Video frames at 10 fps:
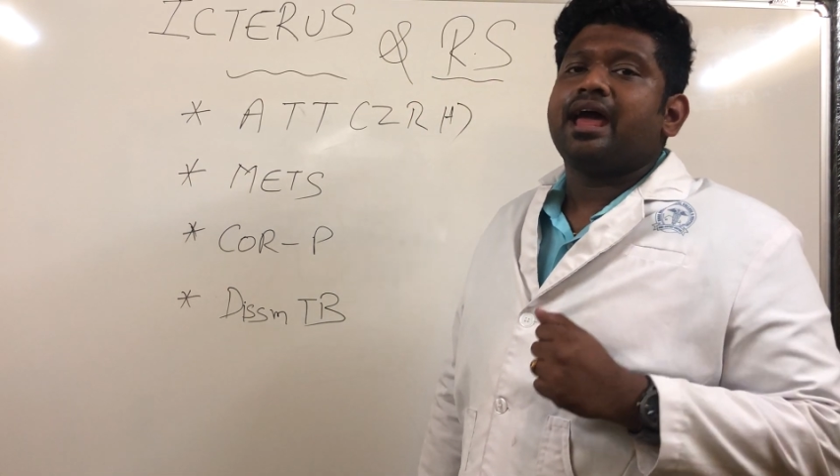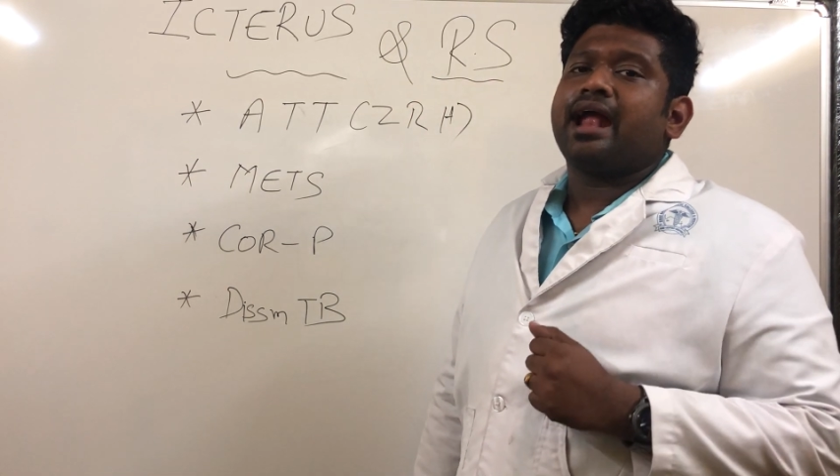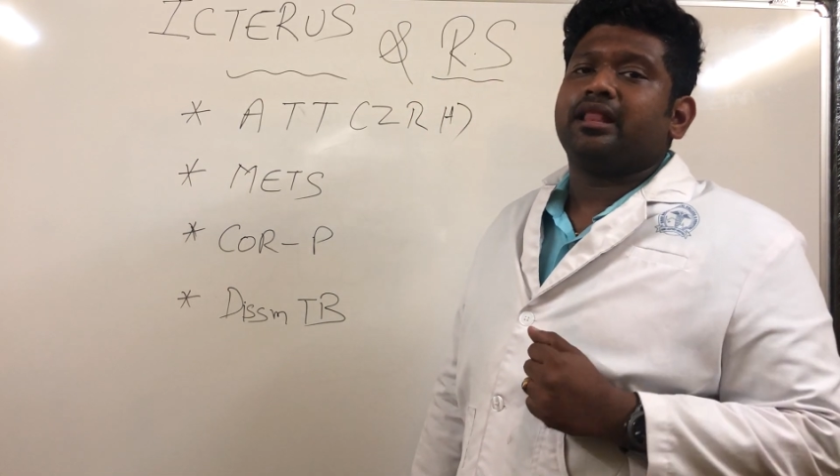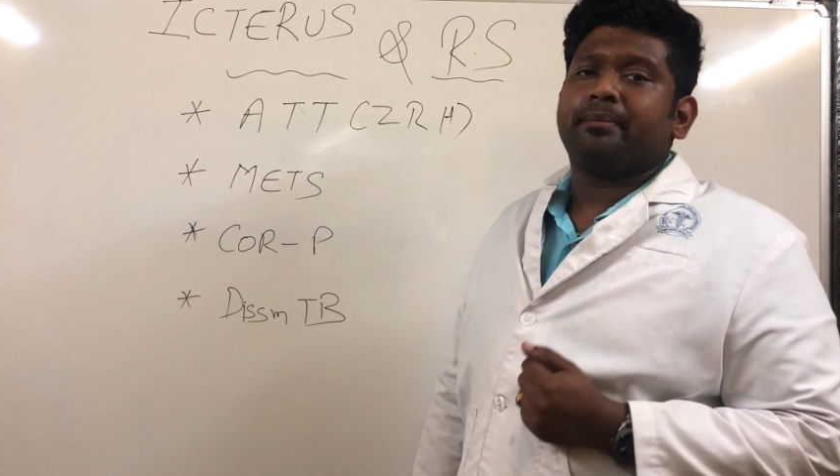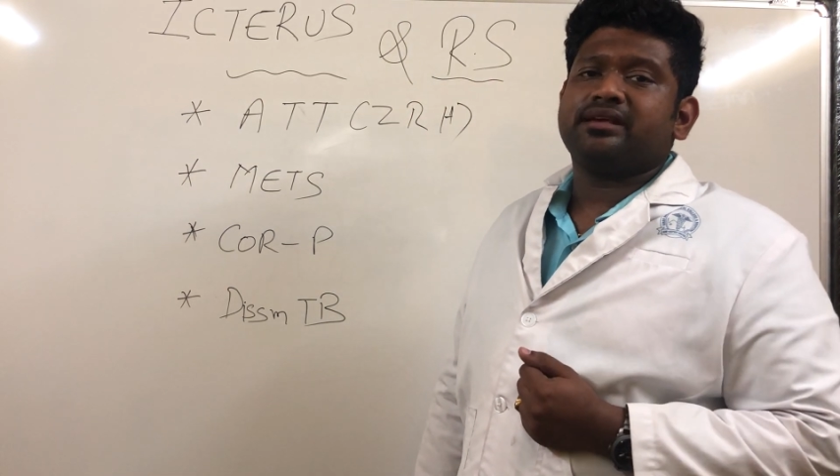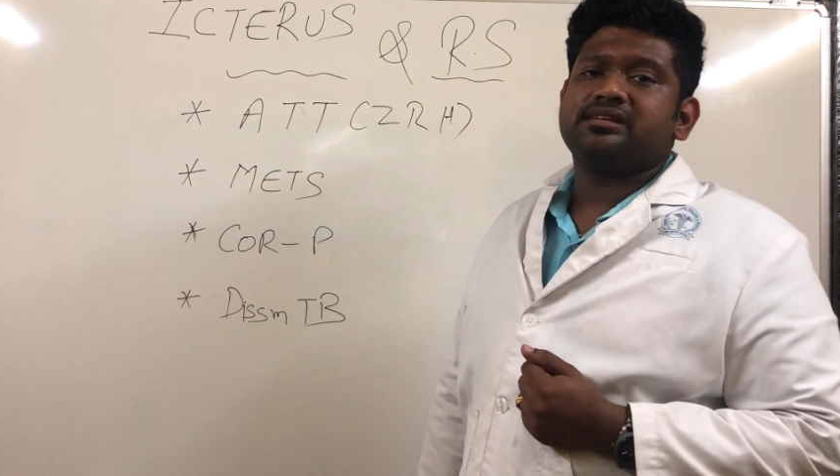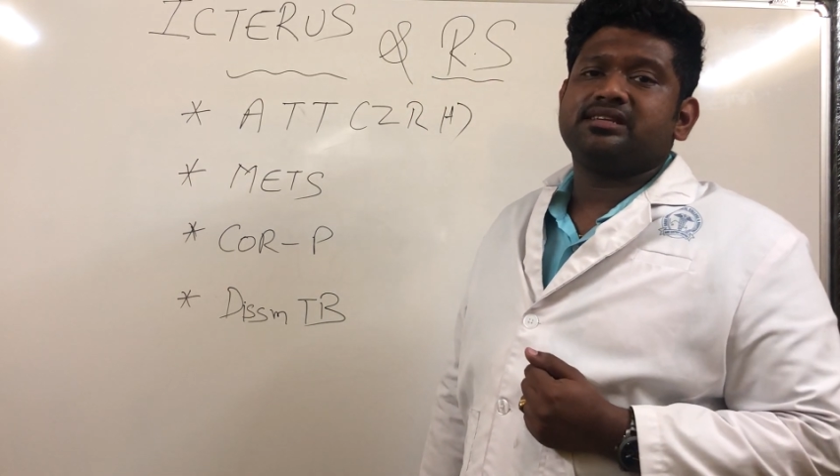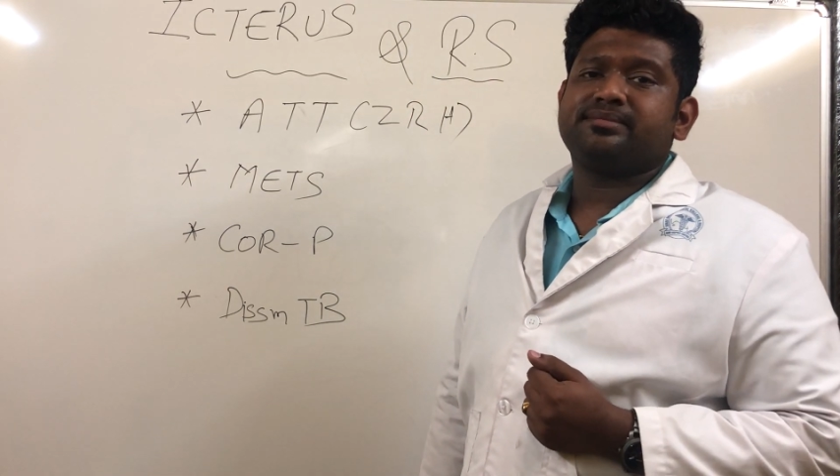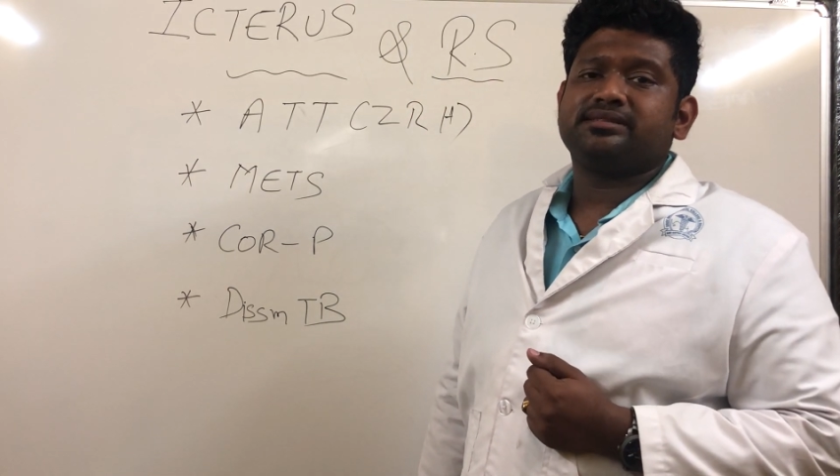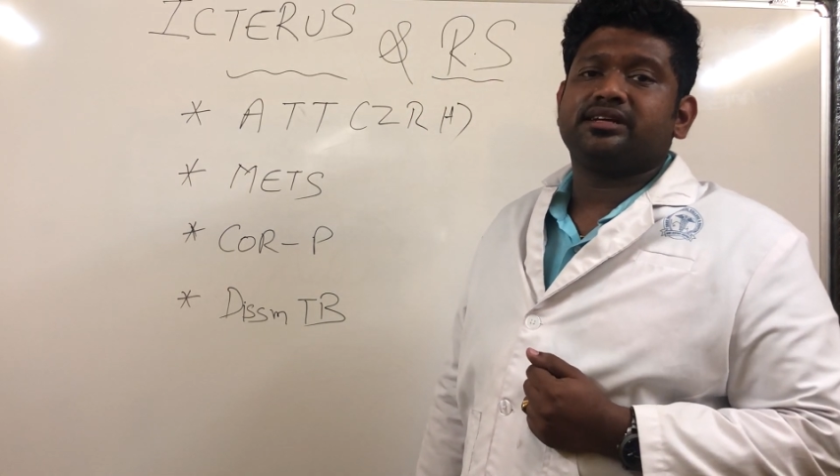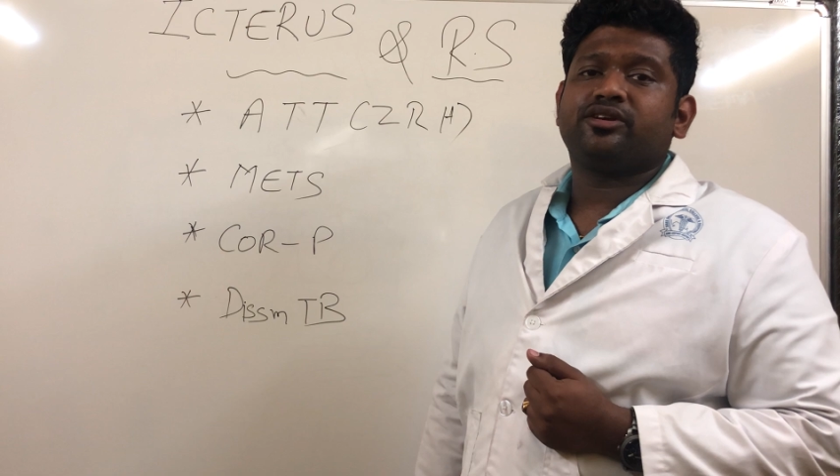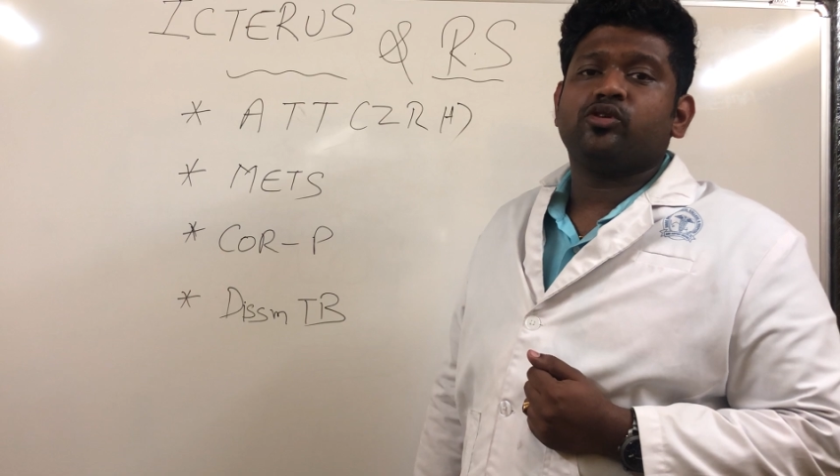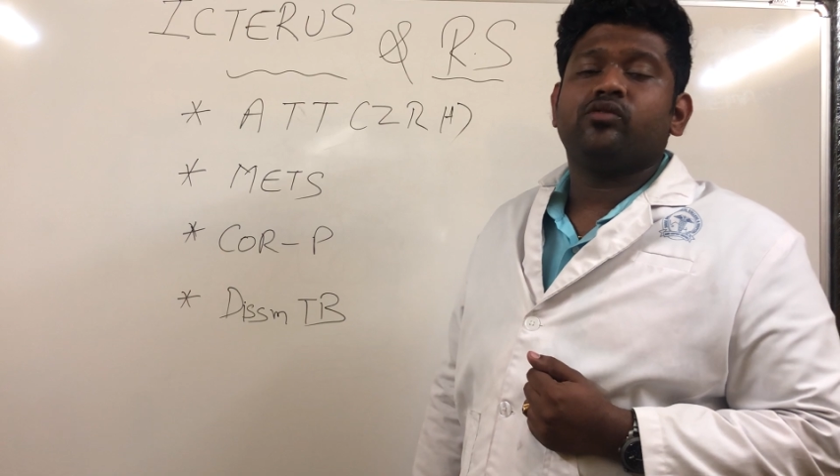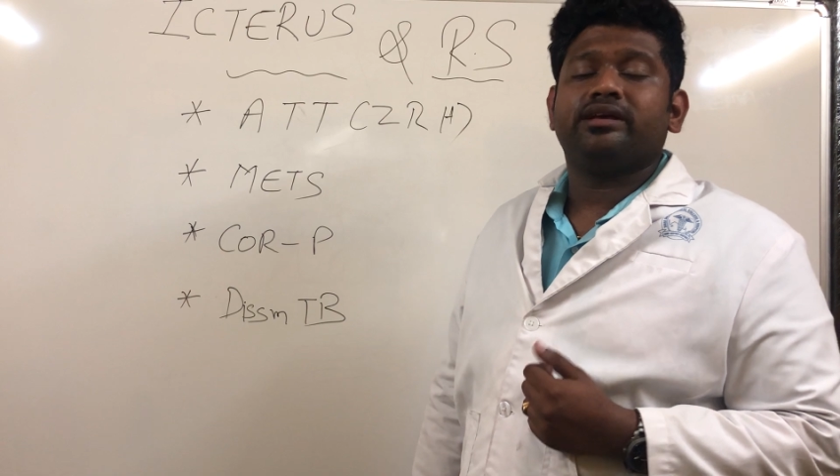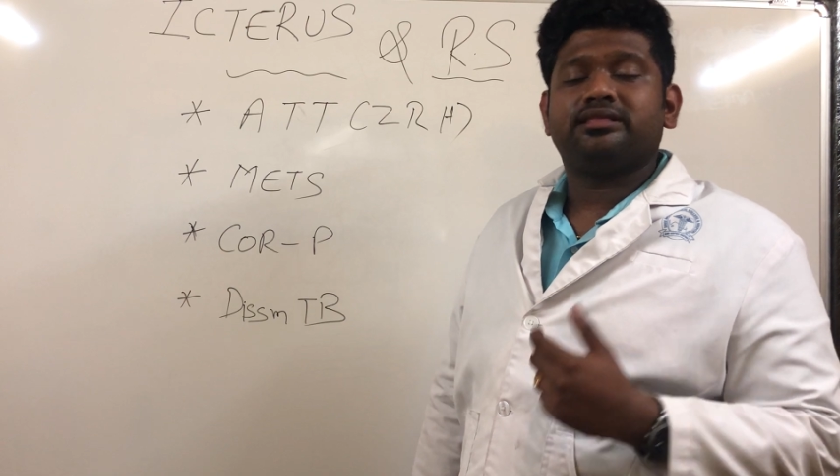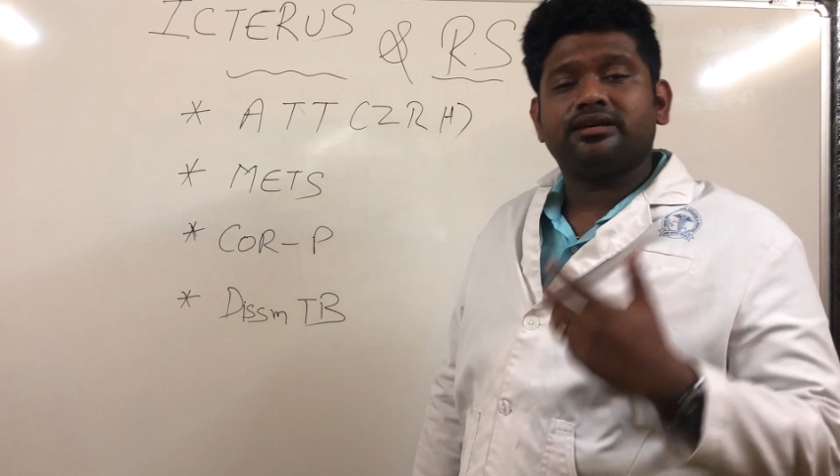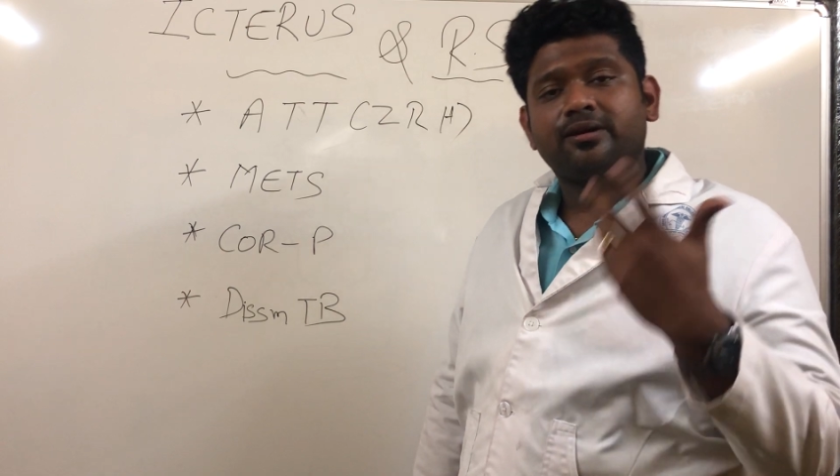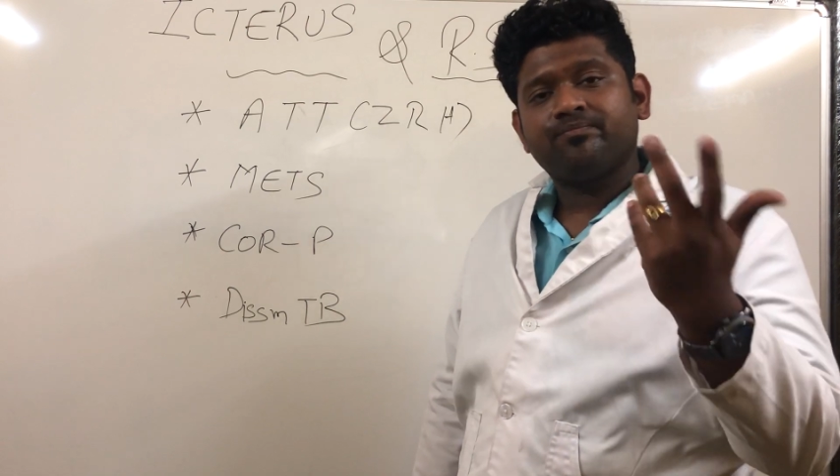and the patient is present to you with